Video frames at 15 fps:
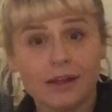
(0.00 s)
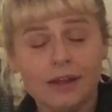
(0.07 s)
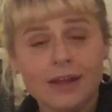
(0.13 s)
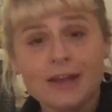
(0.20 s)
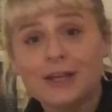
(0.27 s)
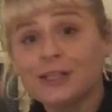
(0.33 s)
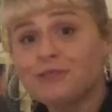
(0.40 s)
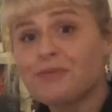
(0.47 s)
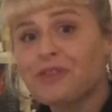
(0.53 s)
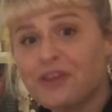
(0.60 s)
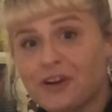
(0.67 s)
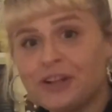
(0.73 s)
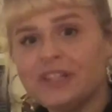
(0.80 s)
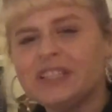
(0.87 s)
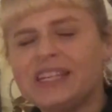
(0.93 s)
Because with
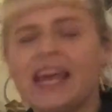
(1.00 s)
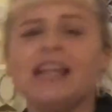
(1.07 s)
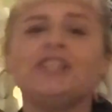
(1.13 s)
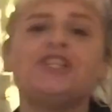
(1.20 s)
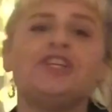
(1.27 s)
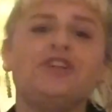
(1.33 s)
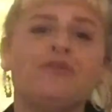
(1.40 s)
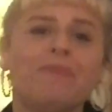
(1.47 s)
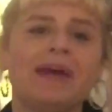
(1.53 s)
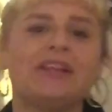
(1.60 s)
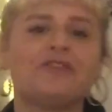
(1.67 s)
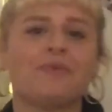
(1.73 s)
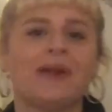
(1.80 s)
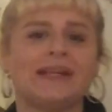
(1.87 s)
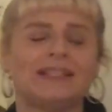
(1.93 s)
good intention, you make
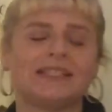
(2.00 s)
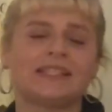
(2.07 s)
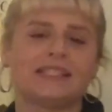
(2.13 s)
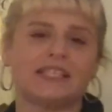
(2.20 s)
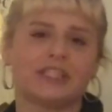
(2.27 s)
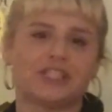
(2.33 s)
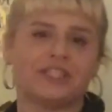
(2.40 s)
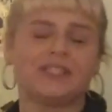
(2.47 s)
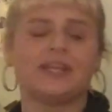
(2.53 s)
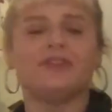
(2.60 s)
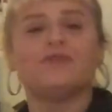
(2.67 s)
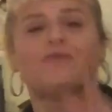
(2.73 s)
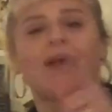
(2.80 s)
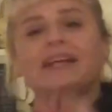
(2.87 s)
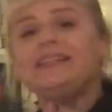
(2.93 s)
the right decisions. And
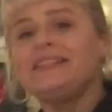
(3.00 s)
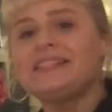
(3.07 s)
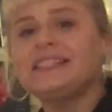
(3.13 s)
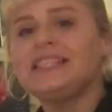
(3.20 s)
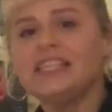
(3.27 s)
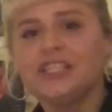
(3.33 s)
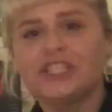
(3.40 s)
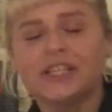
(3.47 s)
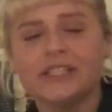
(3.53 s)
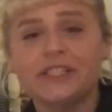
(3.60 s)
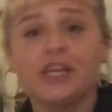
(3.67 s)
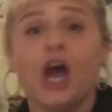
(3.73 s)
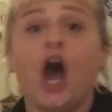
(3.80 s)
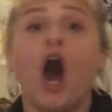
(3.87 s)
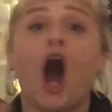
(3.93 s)
the right decisions
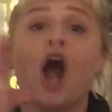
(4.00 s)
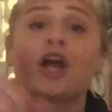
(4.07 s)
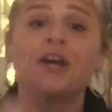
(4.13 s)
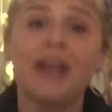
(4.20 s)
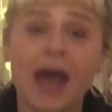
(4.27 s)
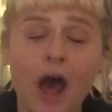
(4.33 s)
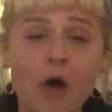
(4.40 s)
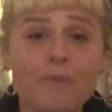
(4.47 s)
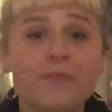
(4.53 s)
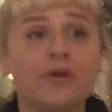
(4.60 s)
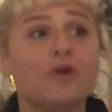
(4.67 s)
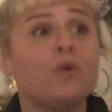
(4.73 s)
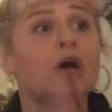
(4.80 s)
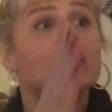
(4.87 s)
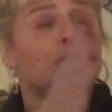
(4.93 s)
are going to help
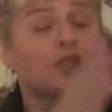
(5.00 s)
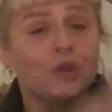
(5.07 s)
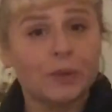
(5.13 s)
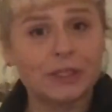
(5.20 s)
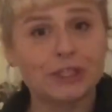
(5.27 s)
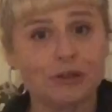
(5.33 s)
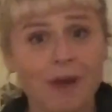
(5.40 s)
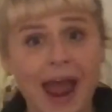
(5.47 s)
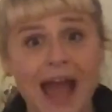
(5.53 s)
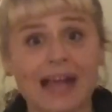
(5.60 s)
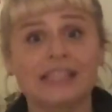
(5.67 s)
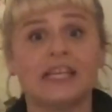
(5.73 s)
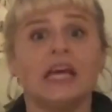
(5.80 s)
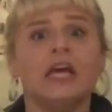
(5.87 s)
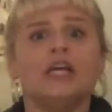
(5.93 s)
you to
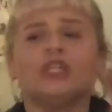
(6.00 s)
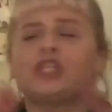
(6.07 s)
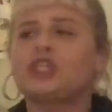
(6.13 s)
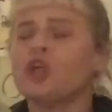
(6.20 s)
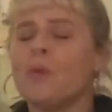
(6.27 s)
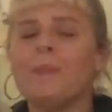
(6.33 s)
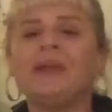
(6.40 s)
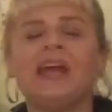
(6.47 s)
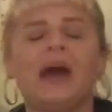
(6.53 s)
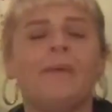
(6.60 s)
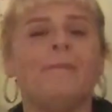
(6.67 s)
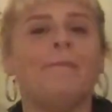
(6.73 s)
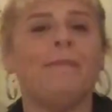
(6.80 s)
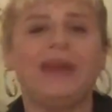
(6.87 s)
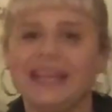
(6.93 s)
attract so many
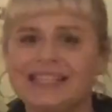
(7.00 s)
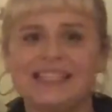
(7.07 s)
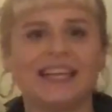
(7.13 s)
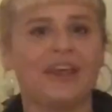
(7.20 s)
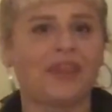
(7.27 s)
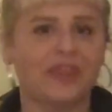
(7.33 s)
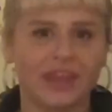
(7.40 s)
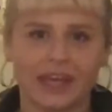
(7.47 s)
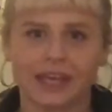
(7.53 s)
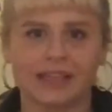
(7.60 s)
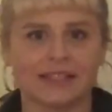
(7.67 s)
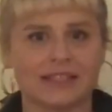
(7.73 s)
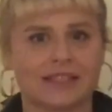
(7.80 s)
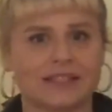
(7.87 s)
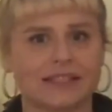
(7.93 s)
amazing
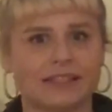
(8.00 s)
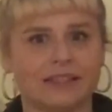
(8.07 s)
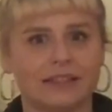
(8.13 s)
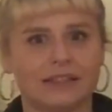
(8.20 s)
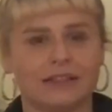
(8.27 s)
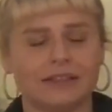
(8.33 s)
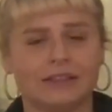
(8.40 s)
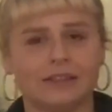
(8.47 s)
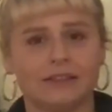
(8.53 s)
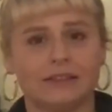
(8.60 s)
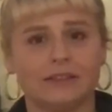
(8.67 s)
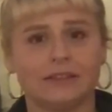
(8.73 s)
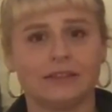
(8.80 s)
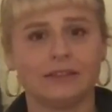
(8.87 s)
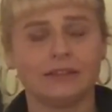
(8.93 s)
things.
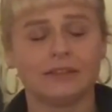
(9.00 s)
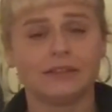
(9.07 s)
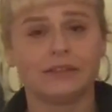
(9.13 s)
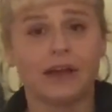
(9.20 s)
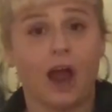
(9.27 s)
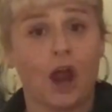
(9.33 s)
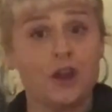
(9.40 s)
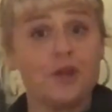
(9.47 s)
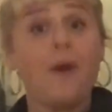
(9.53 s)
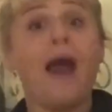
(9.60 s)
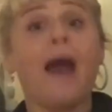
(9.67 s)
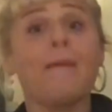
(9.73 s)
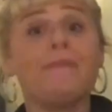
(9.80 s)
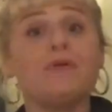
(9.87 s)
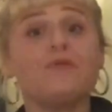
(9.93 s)
Are you
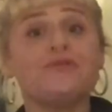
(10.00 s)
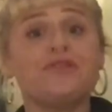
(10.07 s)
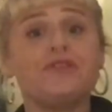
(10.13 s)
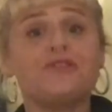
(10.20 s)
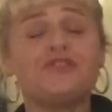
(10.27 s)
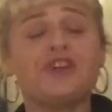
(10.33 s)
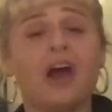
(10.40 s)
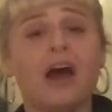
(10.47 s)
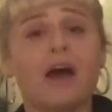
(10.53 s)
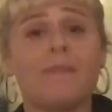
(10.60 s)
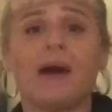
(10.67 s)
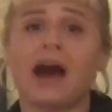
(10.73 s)
happy with your job?